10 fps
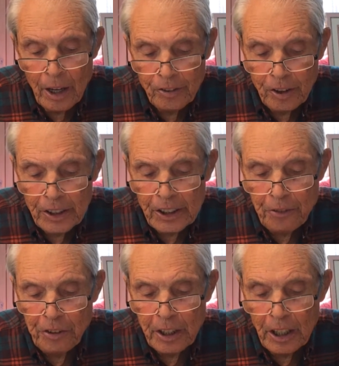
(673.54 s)
a
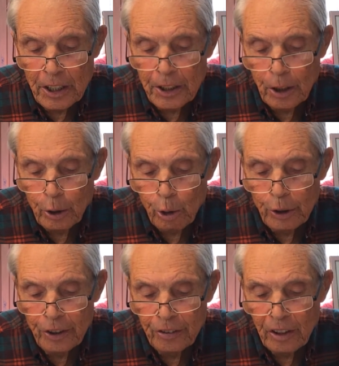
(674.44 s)
significantly
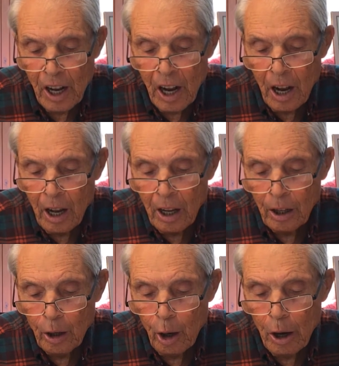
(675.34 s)
decreased
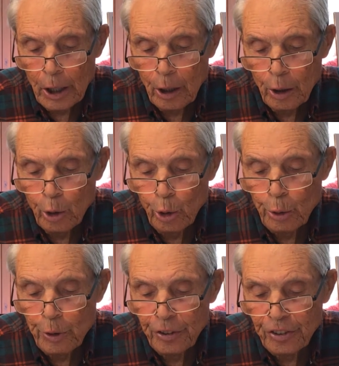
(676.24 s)

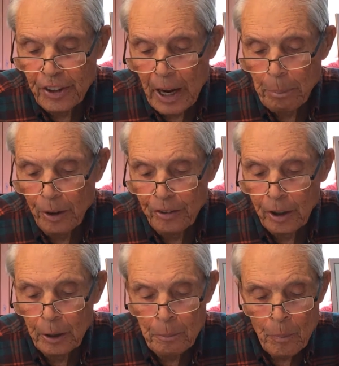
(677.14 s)
likelihood of
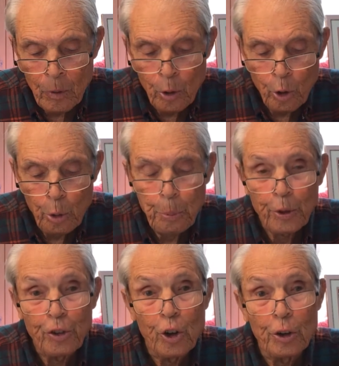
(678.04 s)
establishing or
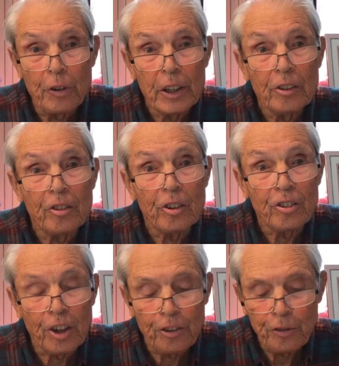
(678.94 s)
preserving a
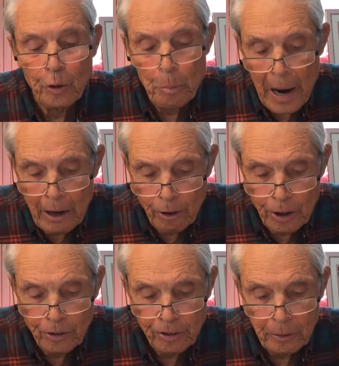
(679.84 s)
successful
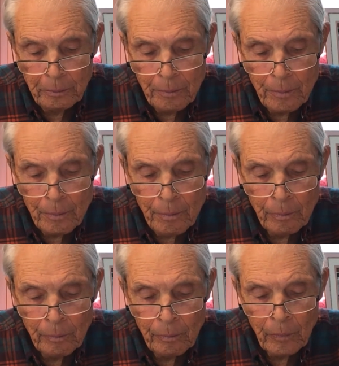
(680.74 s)
marriage.
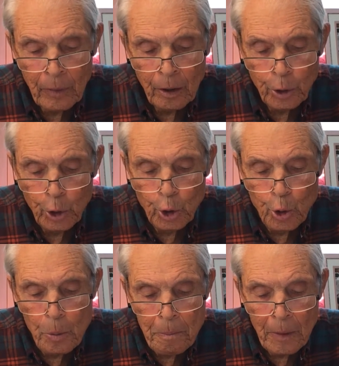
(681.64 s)

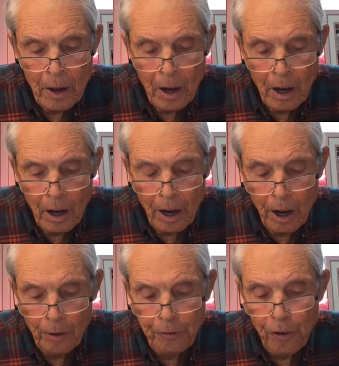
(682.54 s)
2,
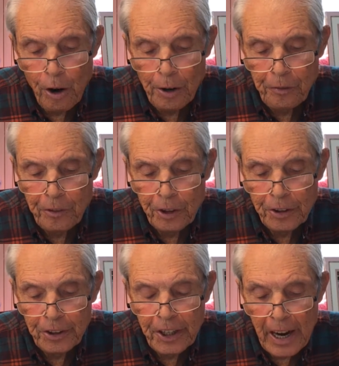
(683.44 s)
a 5
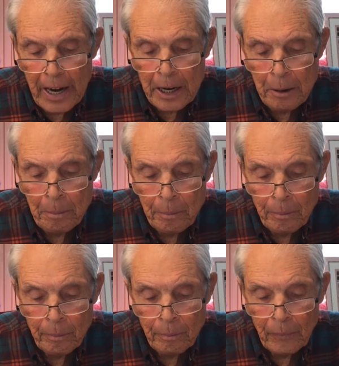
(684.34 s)
to 10
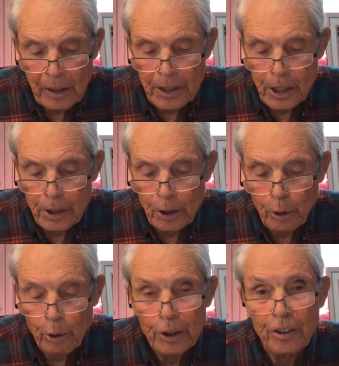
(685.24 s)
year
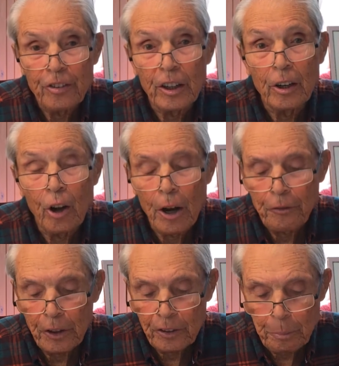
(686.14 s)
decrease in
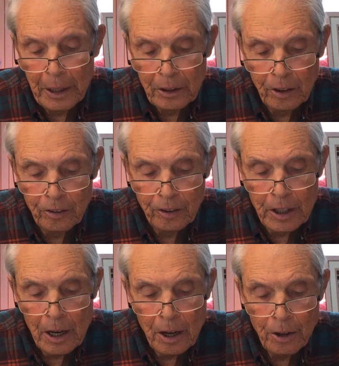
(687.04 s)
life
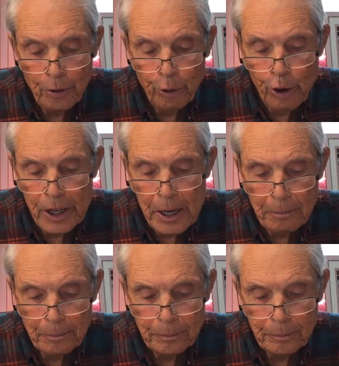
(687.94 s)
expectancy. 3,